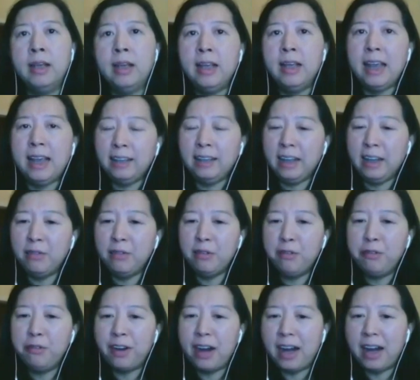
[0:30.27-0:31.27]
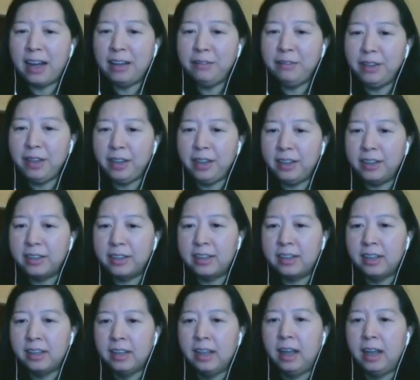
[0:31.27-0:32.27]
And level 5
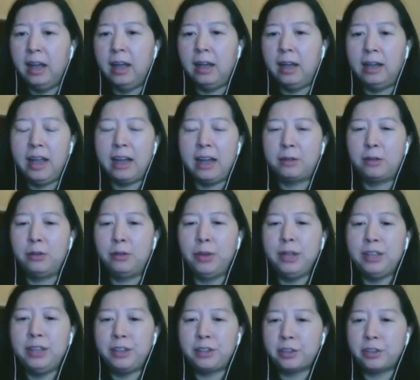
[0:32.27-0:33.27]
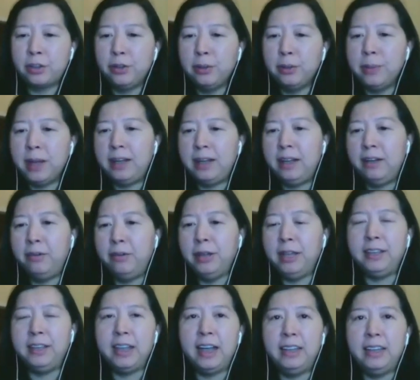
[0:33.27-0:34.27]
is actually reaches human level
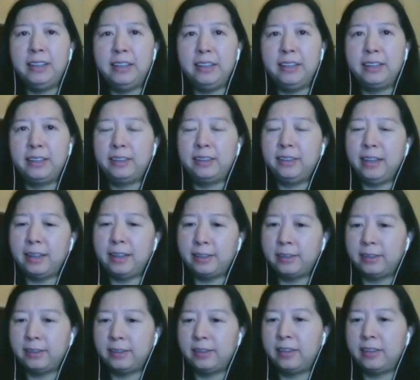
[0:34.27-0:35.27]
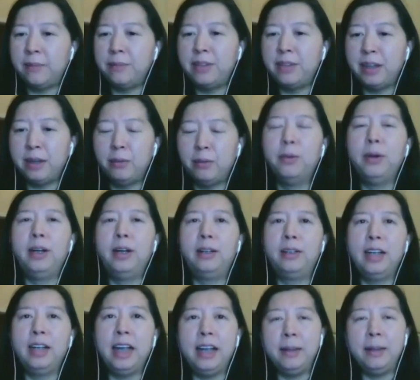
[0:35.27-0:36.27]
intelligence. That's something
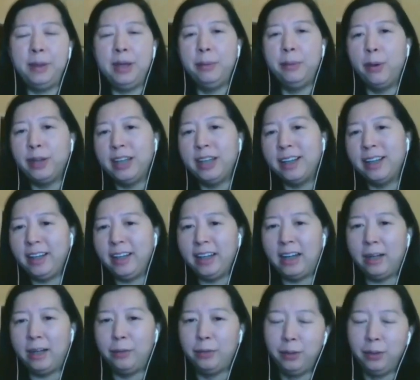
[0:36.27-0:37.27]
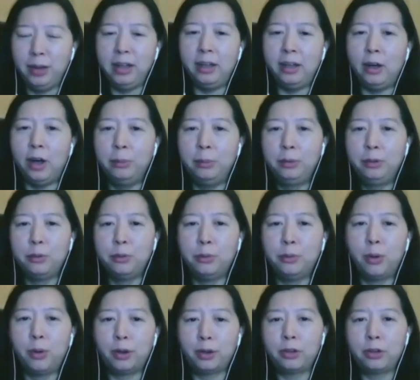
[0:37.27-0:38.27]
where people in AI really hope to
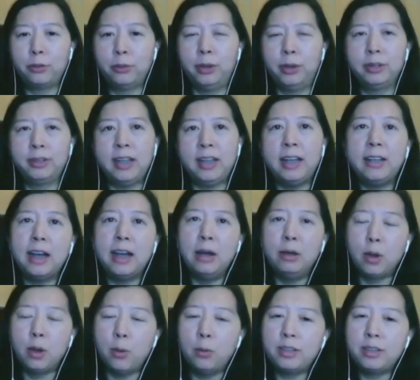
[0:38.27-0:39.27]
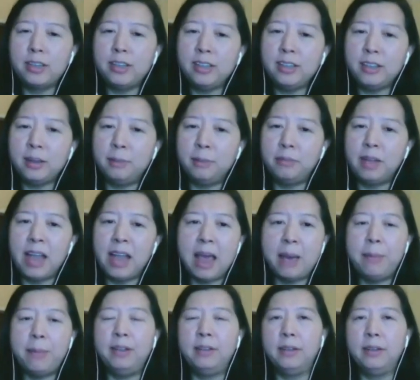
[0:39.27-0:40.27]
work towards, and I don't see them
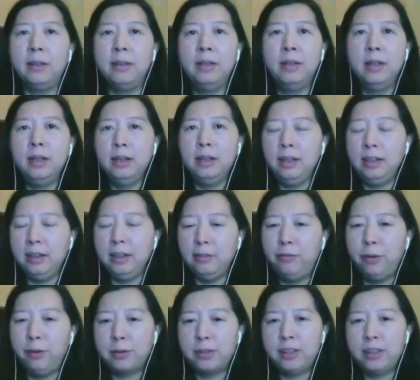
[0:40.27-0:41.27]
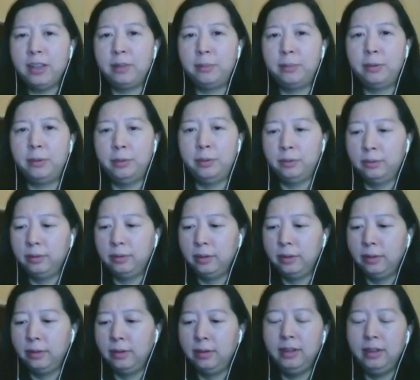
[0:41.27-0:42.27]
happen in foreseeable
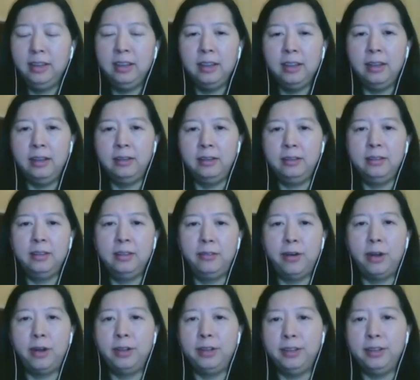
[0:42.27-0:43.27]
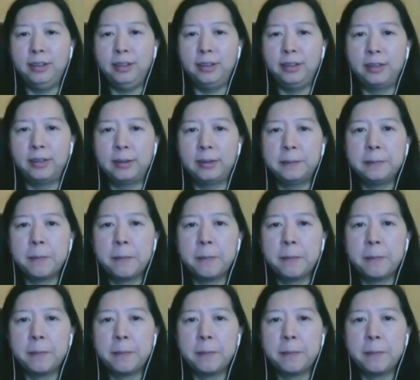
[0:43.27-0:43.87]
the following years.